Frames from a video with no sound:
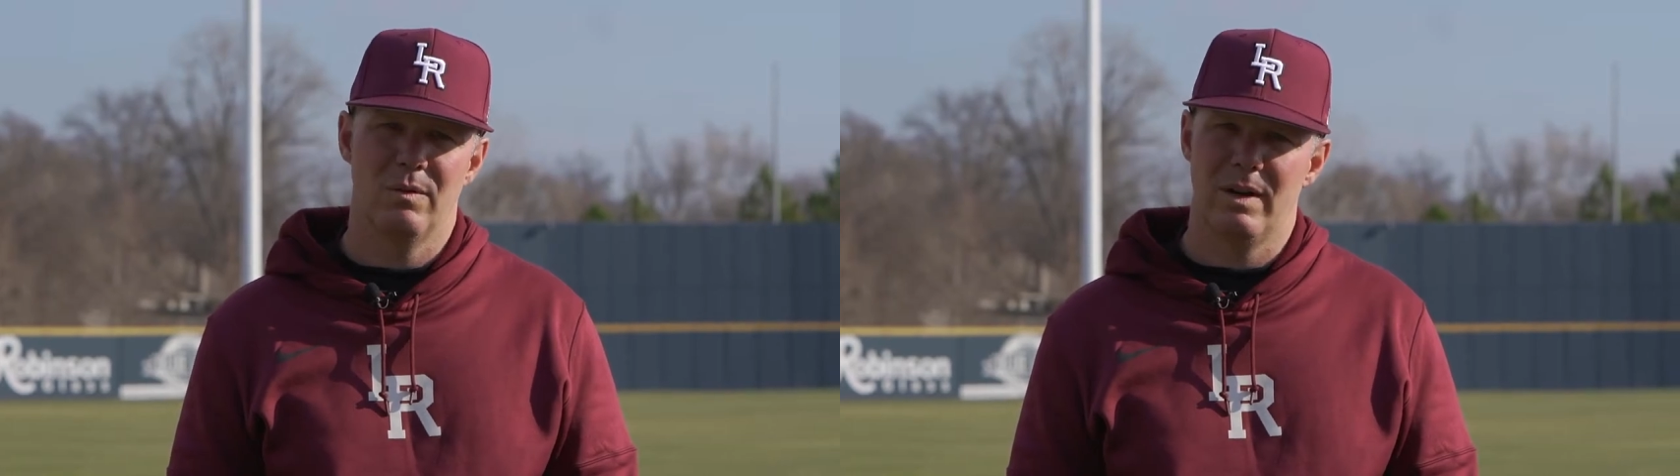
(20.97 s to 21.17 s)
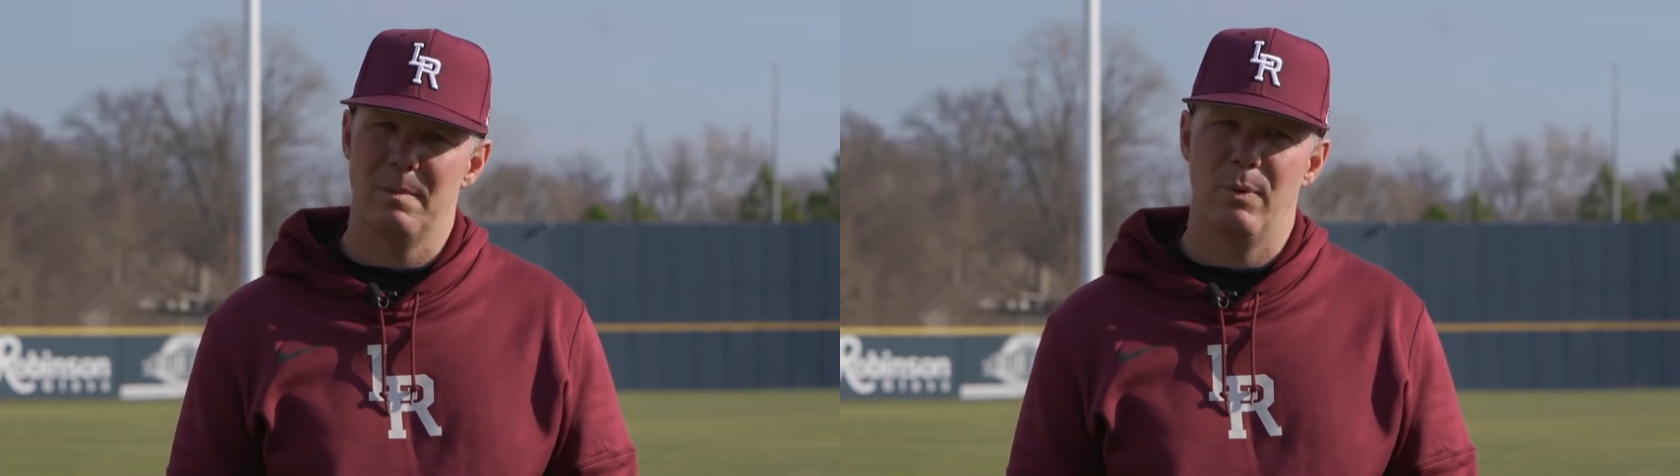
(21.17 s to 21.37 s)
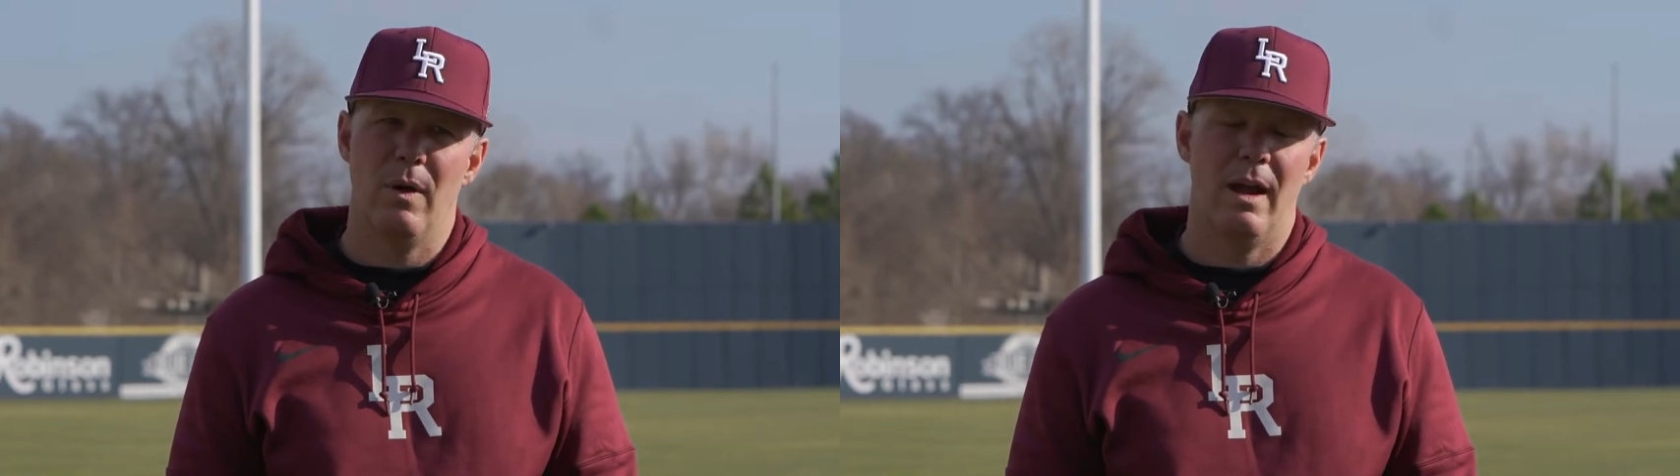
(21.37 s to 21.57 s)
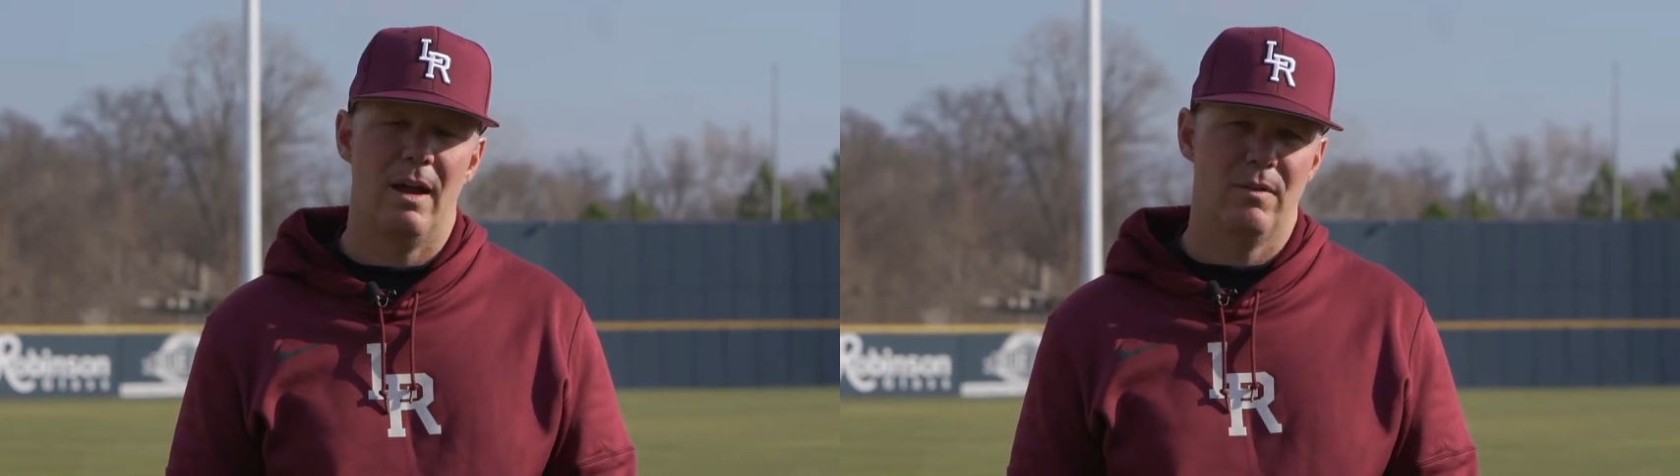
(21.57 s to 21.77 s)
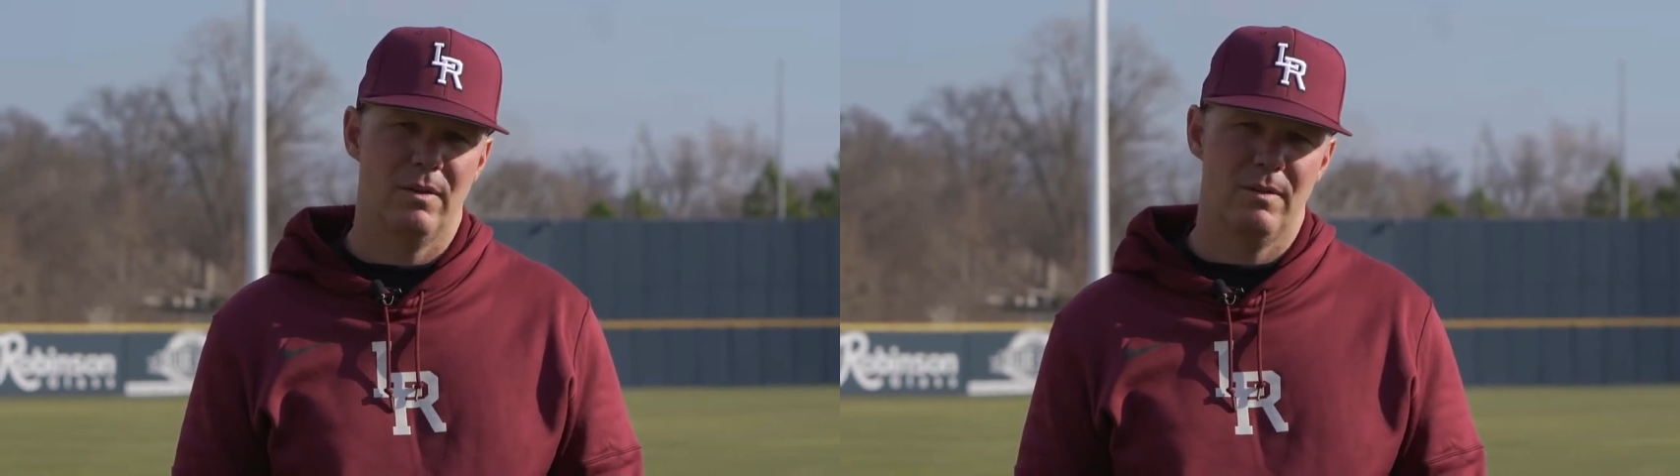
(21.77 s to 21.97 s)
very
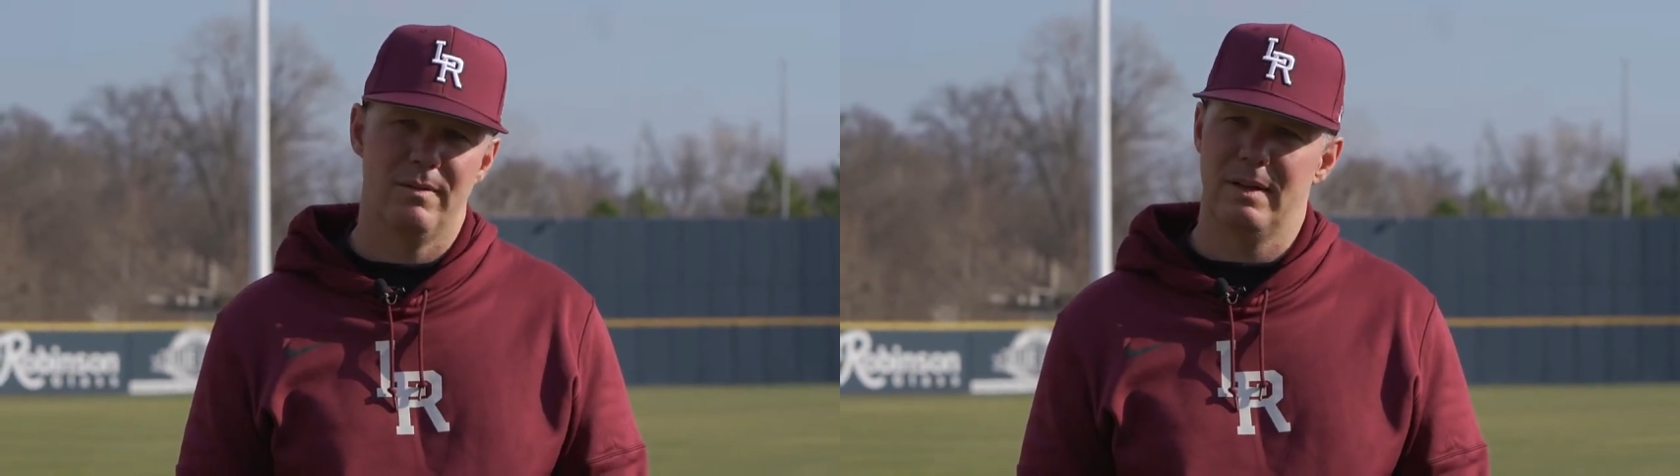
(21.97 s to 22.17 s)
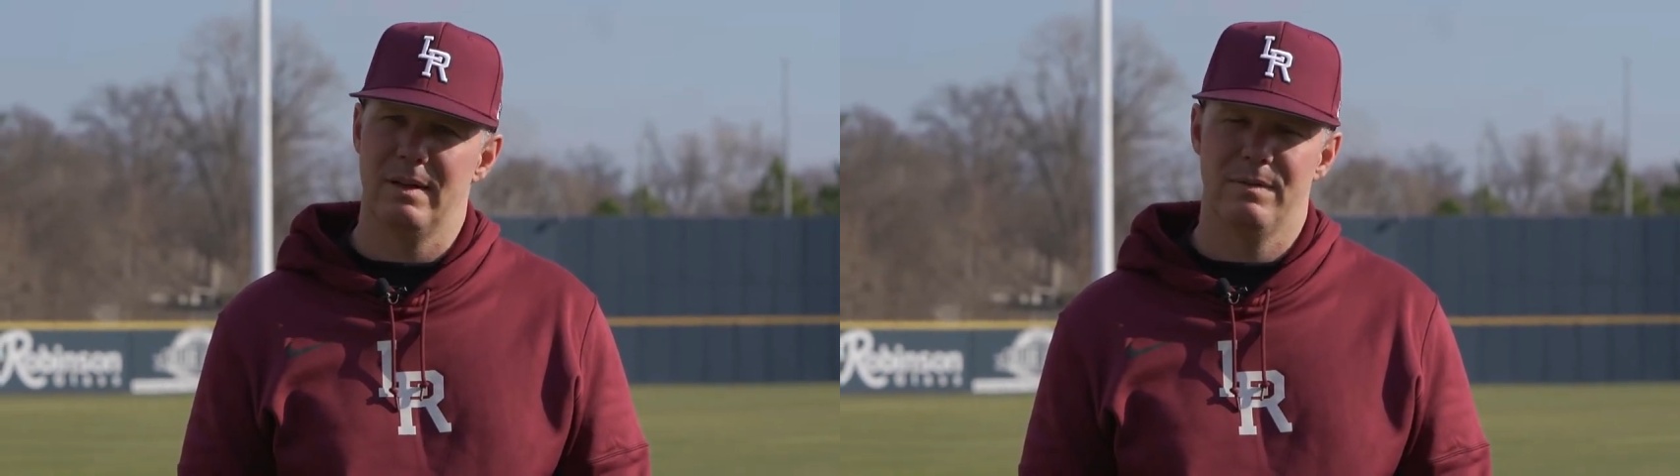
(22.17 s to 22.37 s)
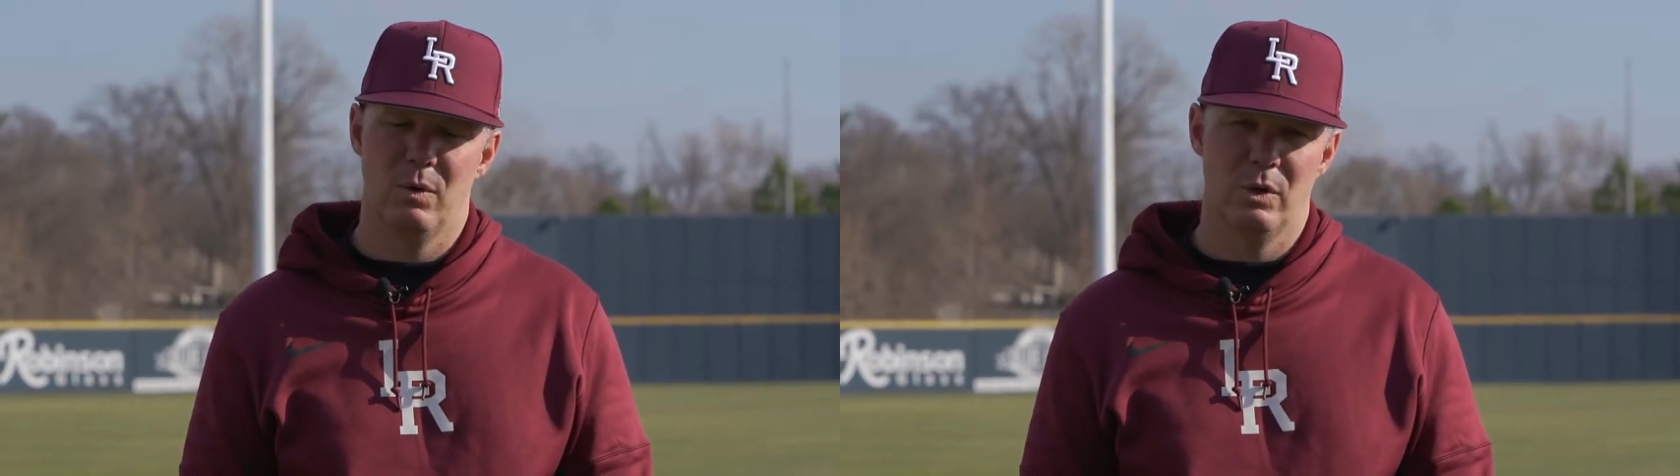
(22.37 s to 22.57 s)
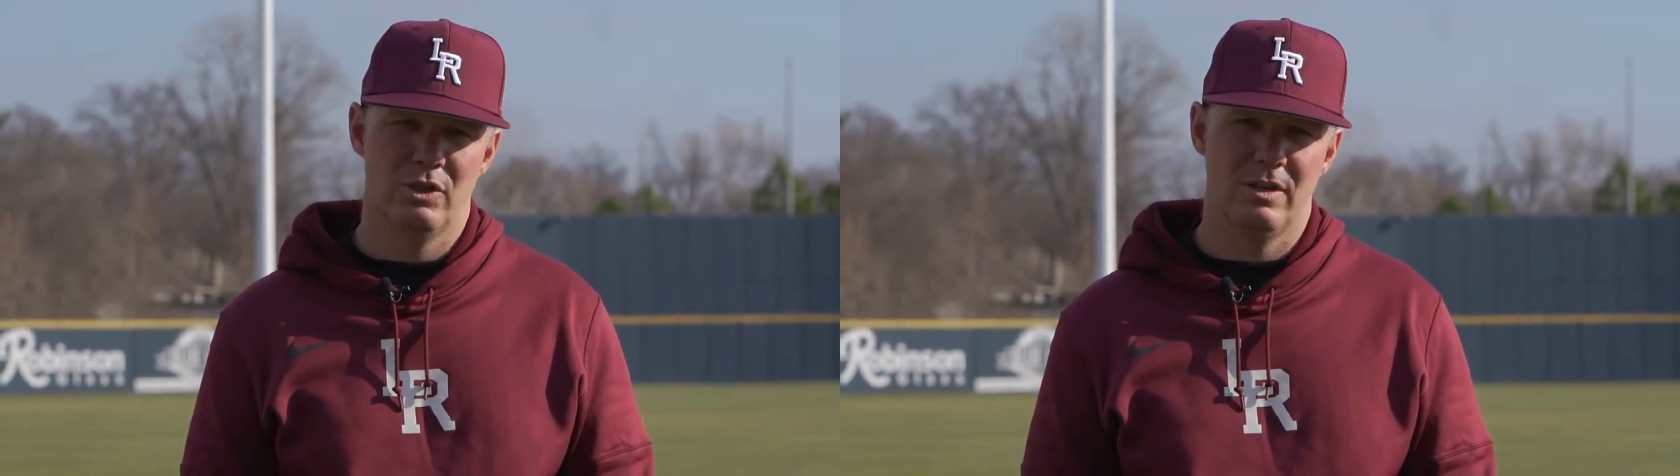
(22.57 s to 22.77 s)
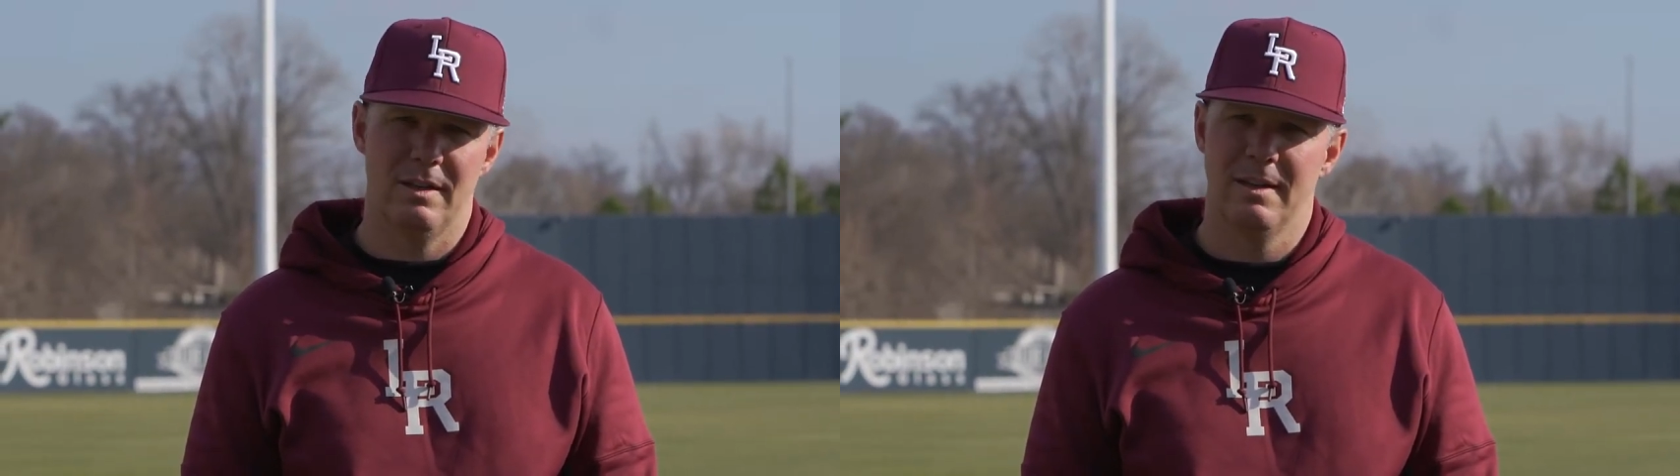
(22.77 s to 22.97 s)
proud, very
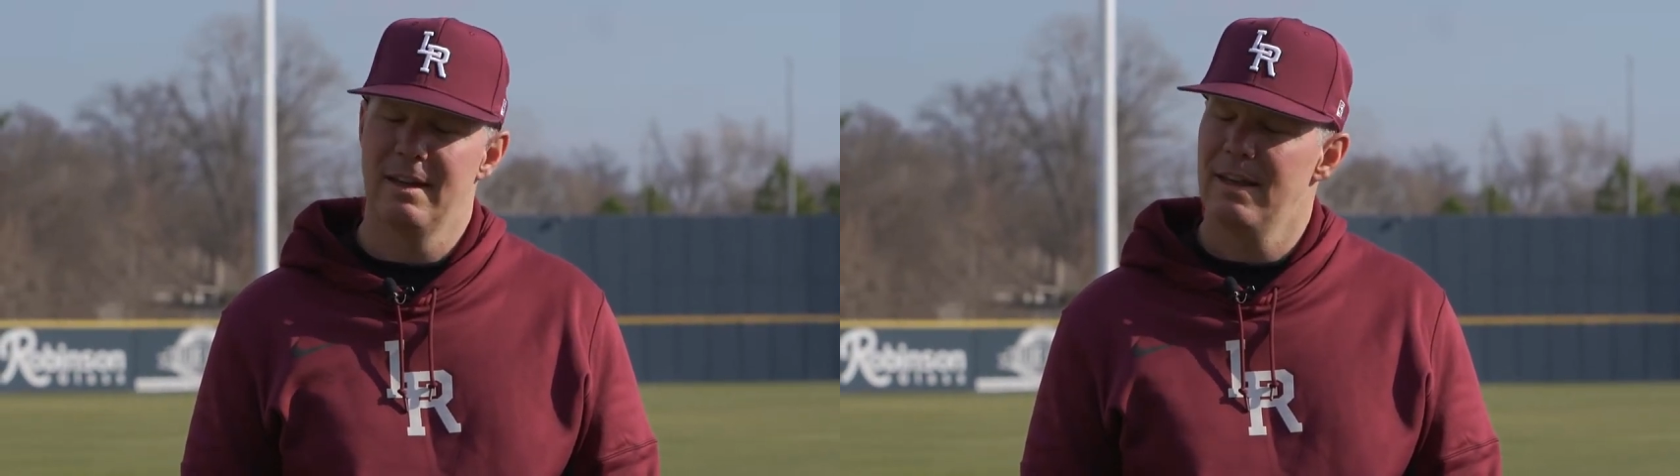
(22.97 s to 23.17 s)
fortunate.